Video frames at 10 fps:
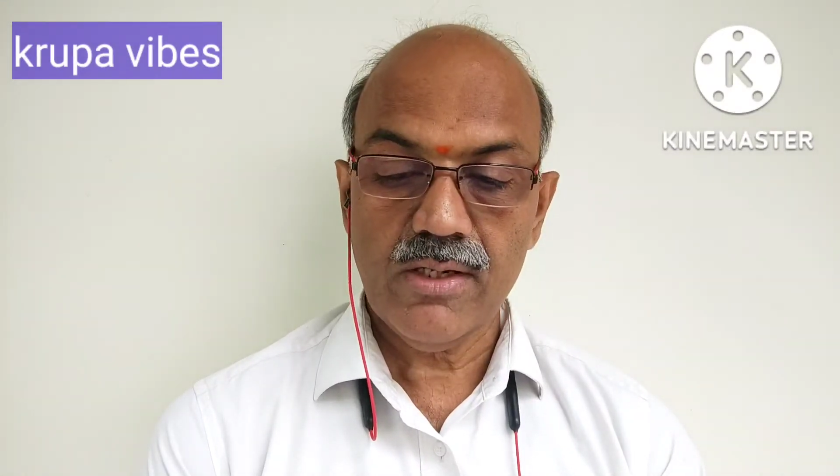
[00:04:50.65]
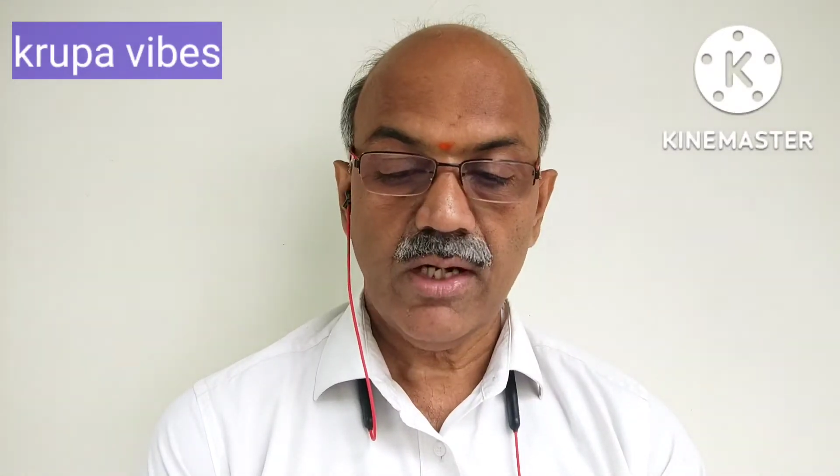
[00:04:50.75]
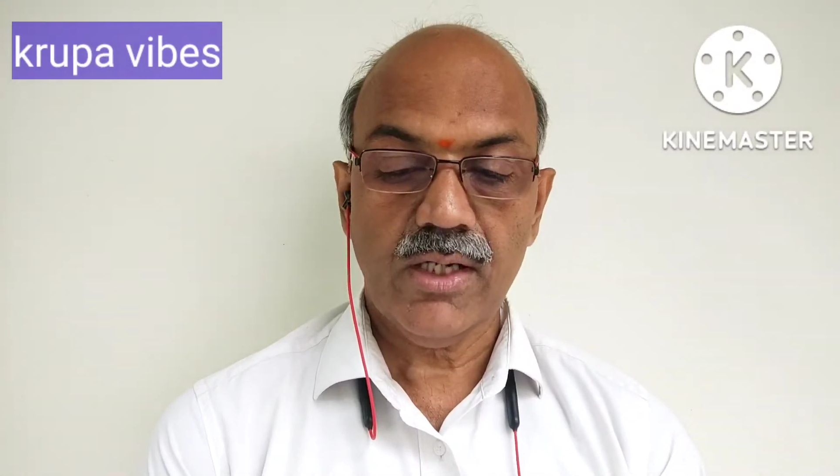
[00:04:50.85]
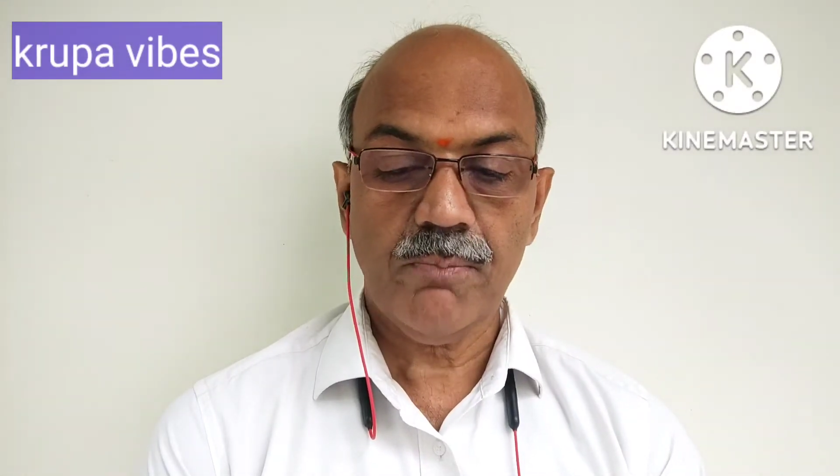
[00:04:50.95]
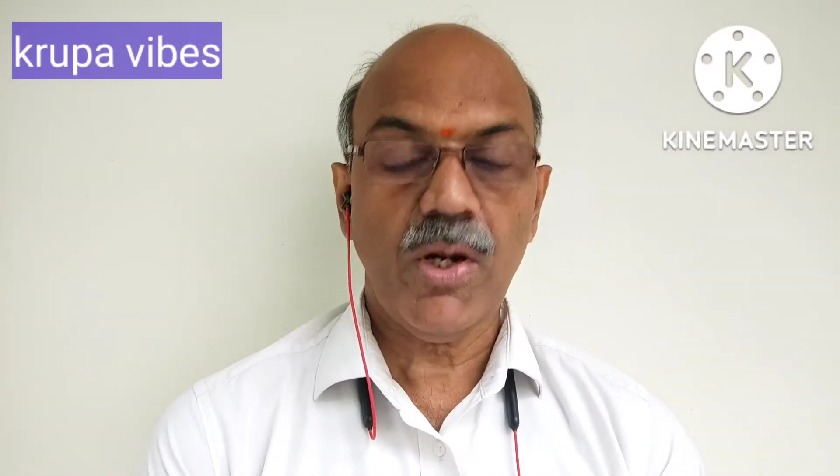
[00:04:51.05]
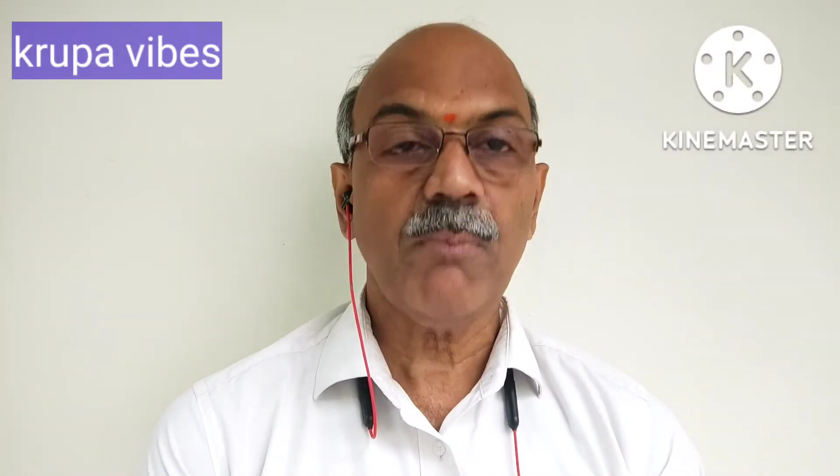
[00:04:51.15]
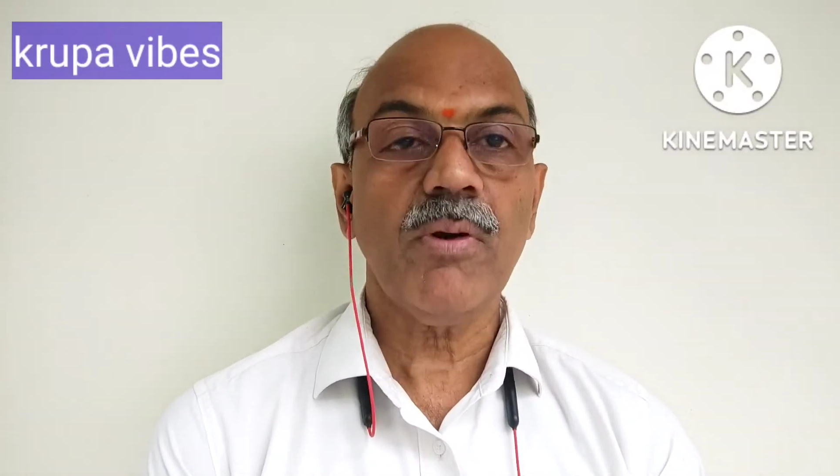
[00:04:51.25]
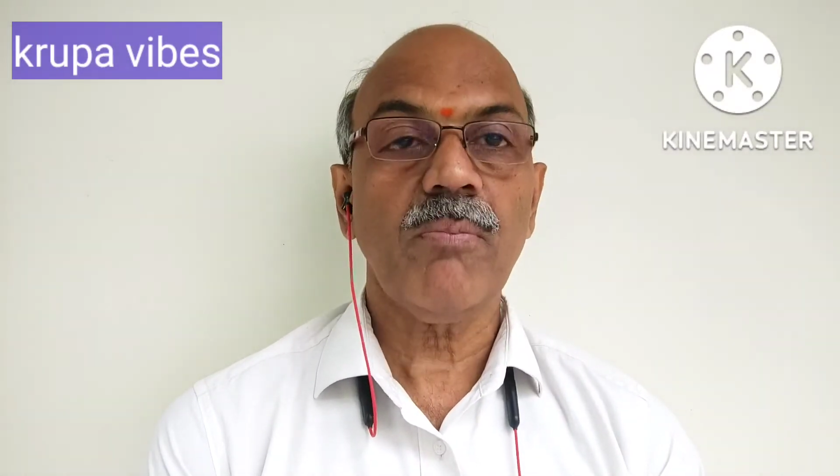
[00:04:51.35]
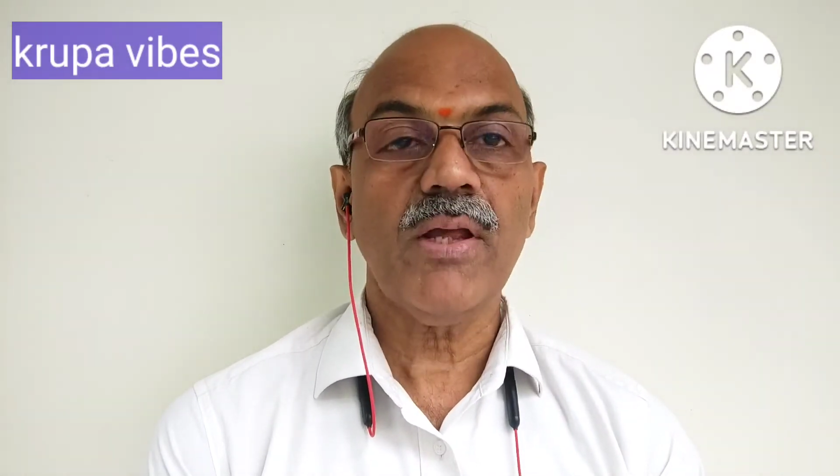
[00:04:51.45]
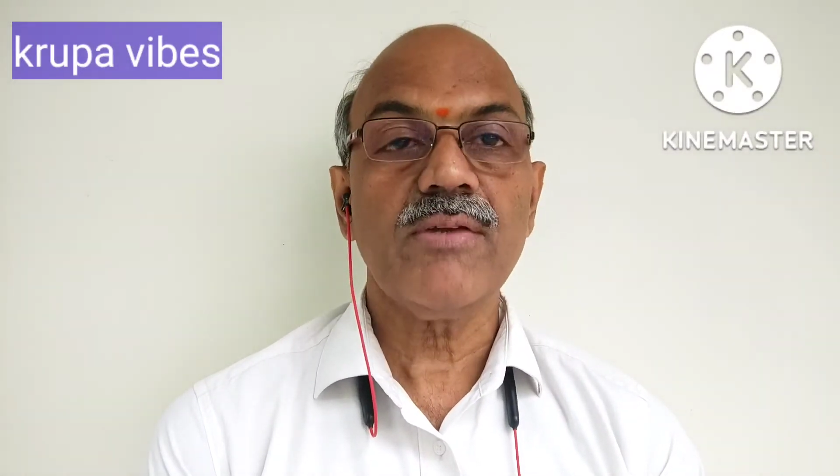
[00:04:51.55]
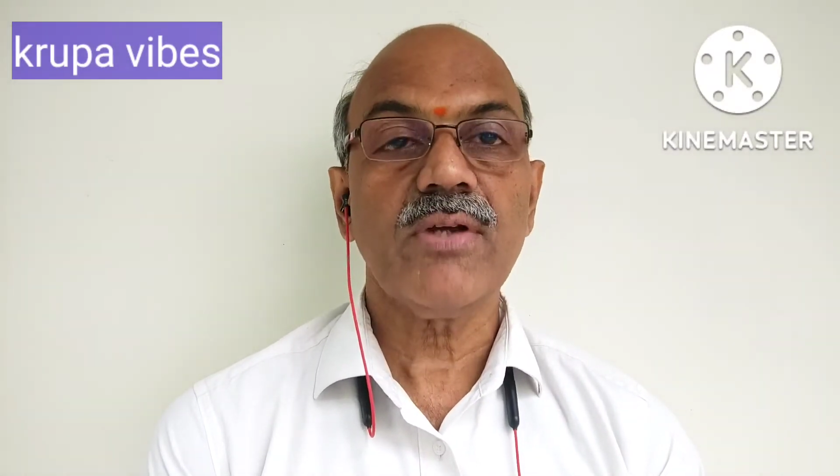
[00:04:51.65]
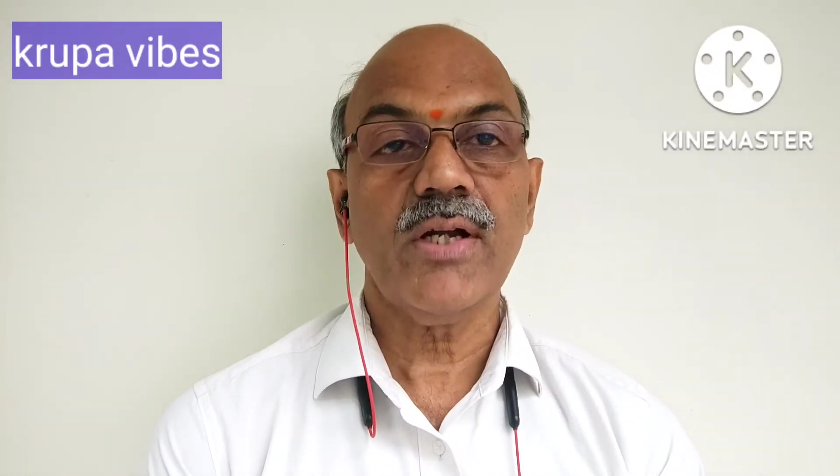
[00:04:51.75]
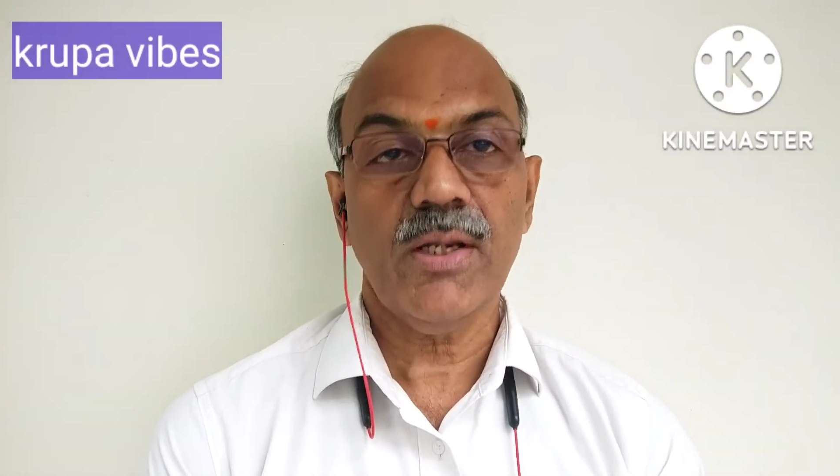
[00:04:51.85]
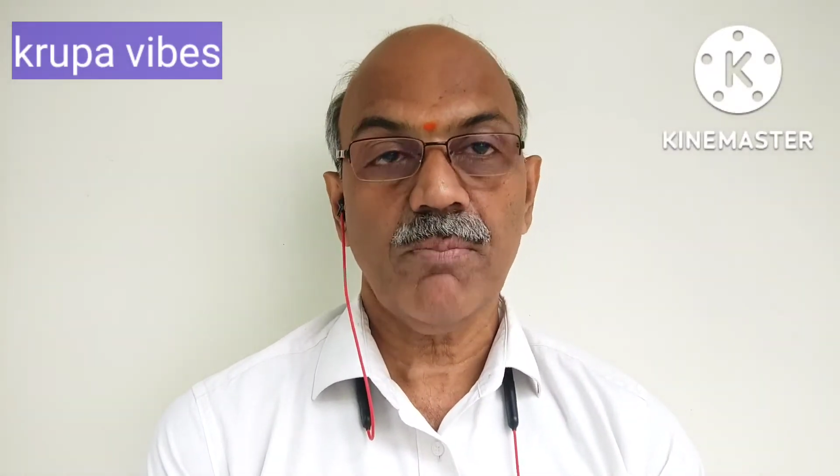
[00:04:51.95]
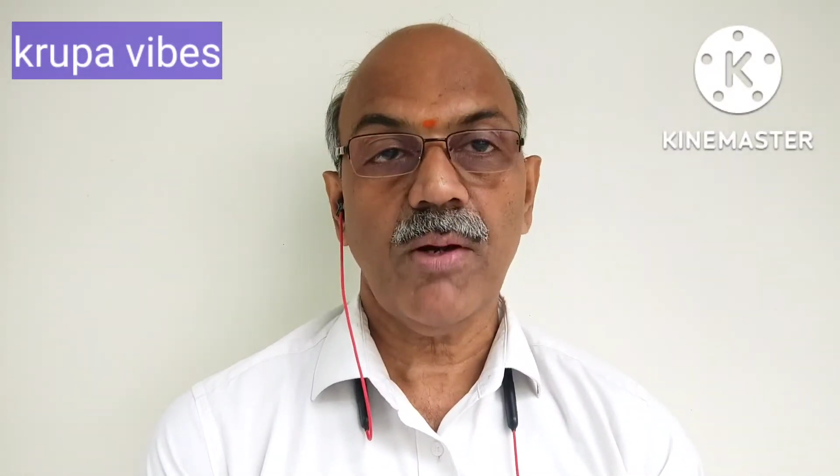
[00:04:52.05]
at a proper place
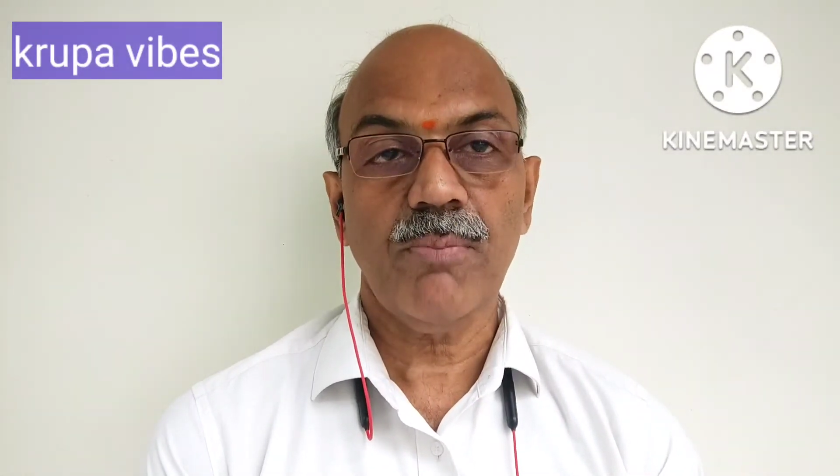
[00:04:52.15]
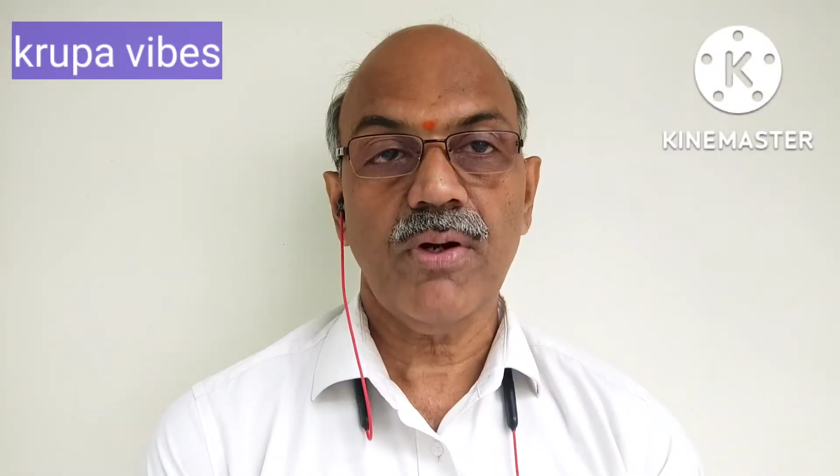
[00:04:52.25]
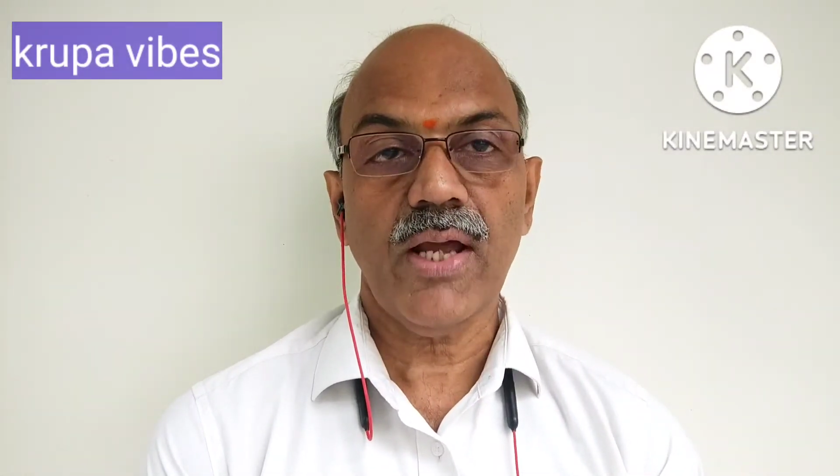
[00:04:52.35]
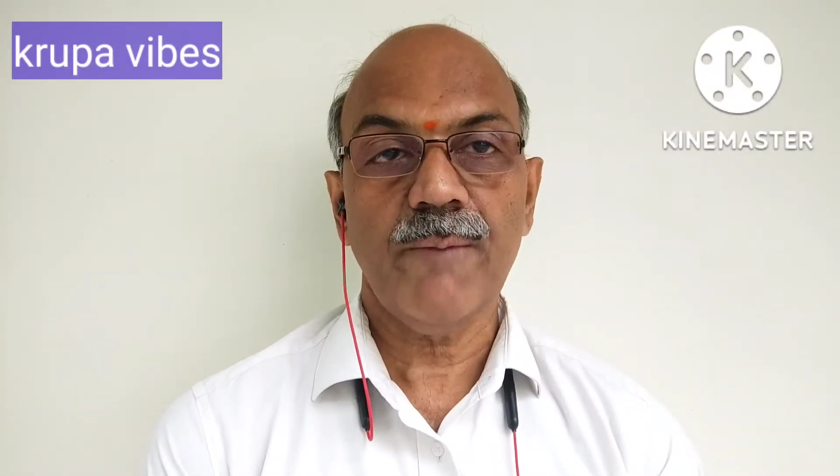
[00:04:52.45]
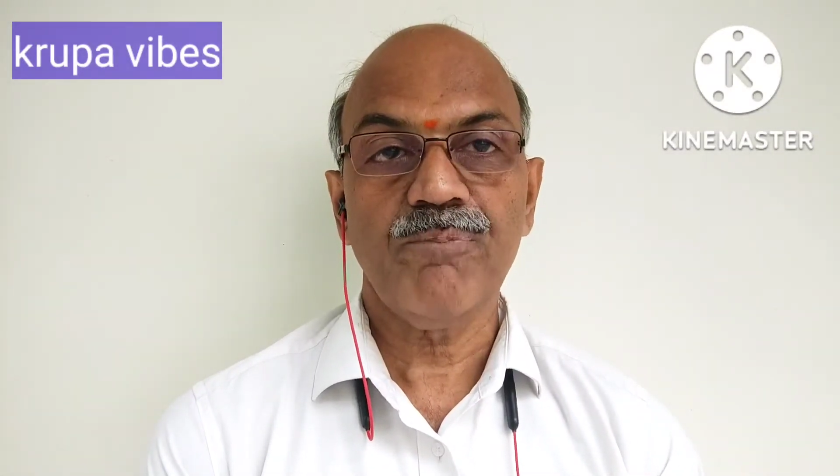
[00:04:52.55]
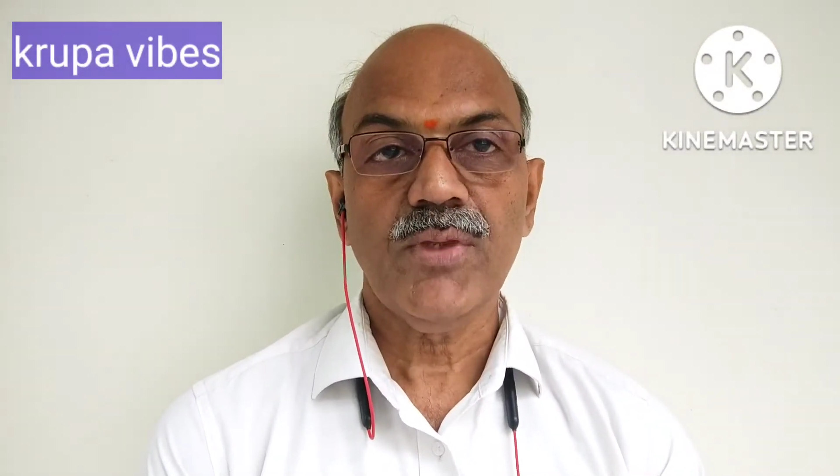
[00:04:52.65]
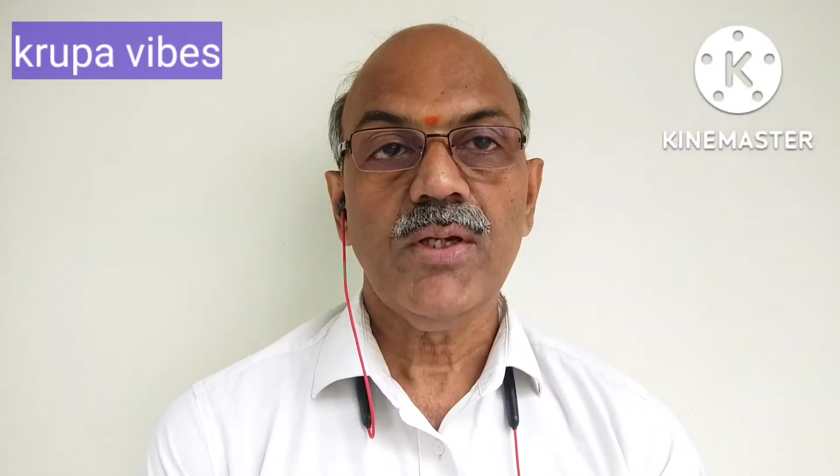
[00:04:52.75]
and in proper time.